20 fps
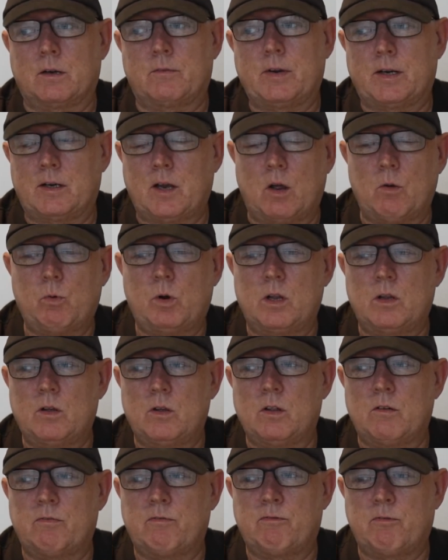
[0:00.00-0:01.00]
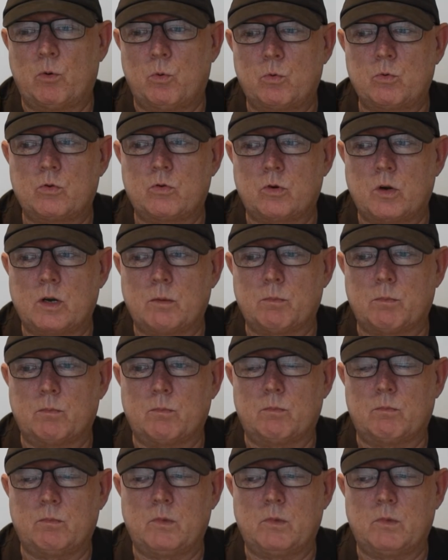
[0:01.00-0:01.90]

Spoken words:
So if you don't want to do the full trip,